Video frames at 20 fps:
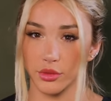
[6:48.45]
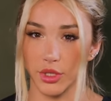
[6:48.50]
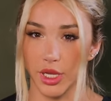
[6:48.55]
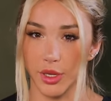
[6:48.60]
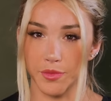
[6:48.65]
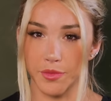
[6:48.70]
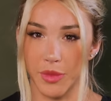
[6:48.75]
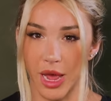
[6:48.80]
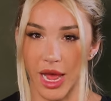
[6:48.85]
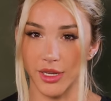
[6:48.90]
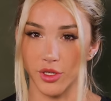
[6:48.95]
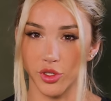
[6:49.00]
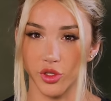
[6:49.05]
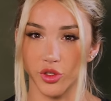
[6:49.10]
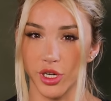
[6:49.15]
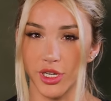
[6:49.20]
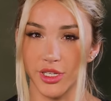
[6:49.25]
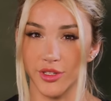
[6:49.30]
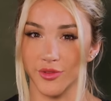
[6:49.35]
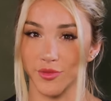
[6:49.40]
like bad
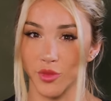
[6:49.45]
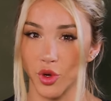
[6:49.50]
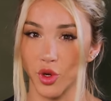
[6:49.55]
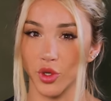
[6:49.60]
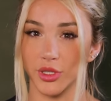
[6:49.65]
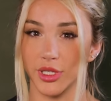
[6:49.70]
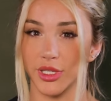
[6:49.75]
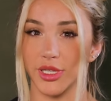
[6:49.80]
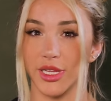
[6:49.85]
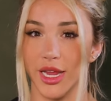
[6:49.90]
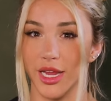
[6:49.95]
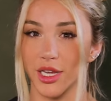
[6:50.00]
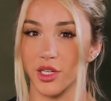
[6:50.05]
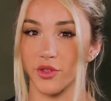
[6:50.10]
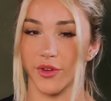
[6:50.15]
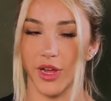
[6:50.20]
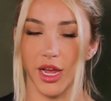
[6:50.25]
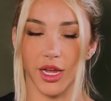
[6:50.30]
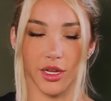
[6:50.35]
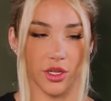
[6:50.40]
strains of mold in the
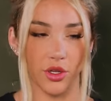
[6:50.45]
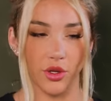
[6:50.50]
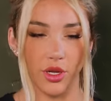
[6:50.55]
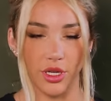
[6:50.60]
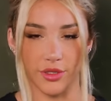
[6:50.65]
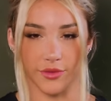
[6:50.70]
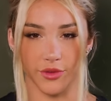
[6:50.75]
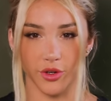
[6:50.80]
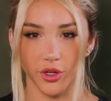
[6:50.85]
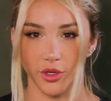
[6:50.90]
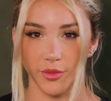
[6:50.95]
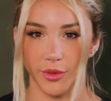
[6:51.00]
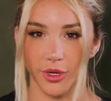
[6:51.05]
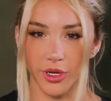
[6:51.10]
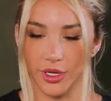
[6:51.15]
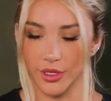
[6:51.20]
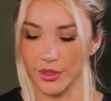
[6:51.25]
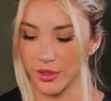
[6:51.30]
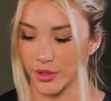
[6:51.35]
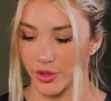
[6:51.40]
HVAC, you guys have heard
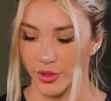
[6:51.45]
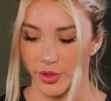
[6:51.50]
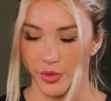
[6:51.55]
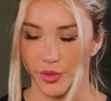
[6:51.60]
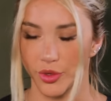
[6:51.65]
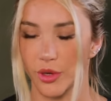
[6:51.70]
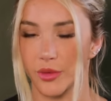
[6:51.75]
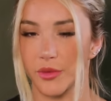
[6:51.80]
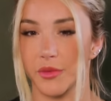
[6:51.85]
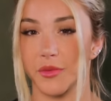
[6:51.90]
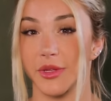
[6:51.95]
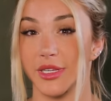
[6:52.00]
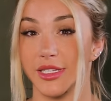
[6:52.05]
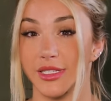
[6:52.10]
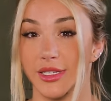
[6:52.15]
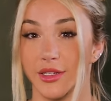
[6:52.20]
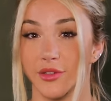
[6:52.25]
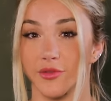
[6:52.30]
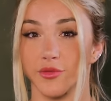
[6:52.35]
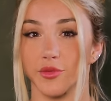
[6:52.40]
about it. You're probably
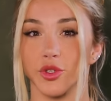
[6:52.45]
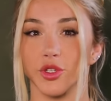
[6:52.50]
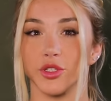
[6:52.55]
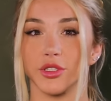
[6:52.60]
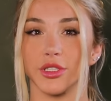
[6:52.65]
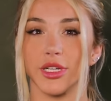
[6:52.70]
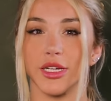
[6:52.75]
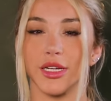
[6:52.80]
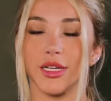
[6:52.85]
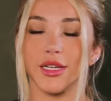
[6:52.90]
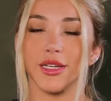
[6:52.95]
sick of mold